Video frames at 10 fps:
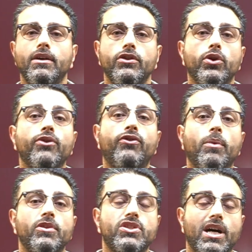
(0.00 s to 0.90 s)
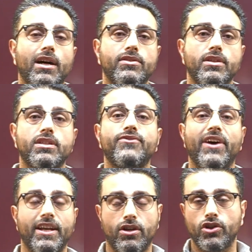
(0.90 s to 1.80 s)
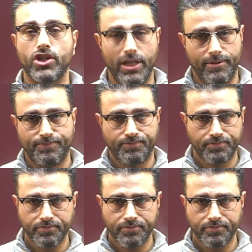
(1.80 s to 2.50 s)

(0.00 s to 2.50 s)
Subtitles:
uniformly charged spherical shell.